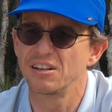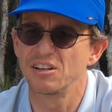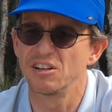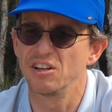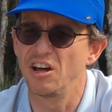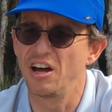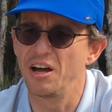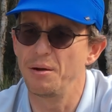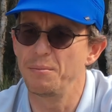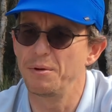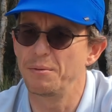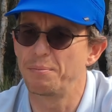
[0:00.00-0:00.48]

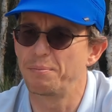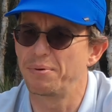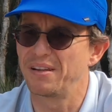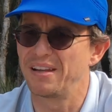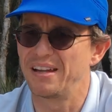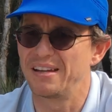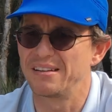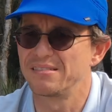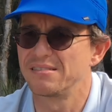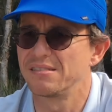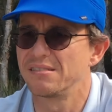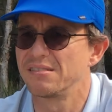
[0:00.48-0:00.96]
Climber
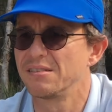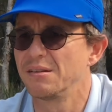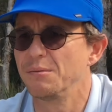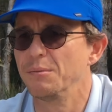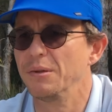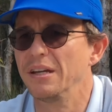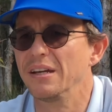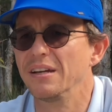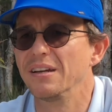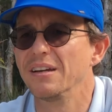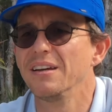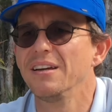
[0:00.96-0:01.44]
Plus or
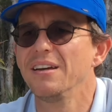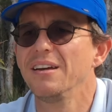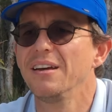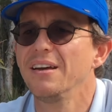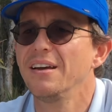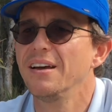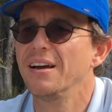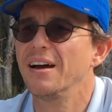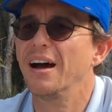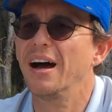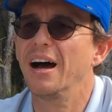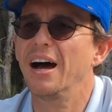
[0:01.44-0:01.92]
something.
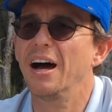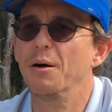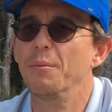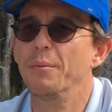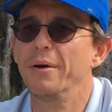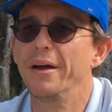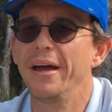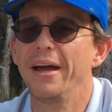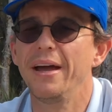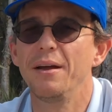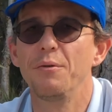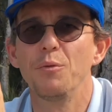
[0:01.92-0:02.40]

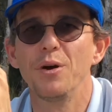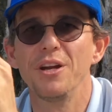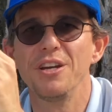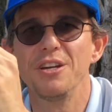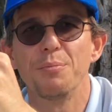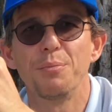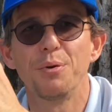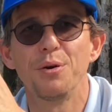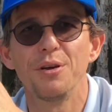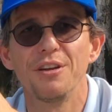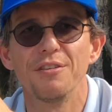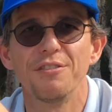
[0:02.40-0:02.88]
And when
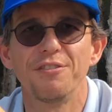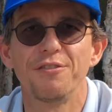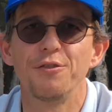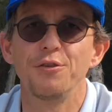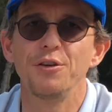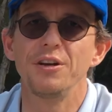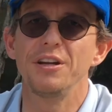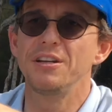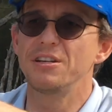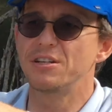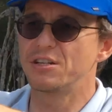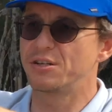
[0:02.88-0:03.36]
you put your
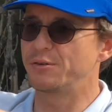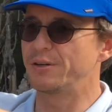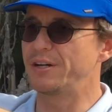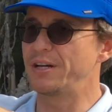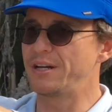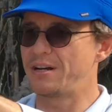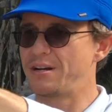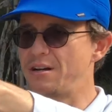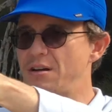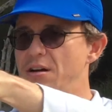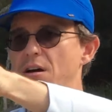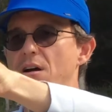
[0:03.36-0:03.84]
foot into it,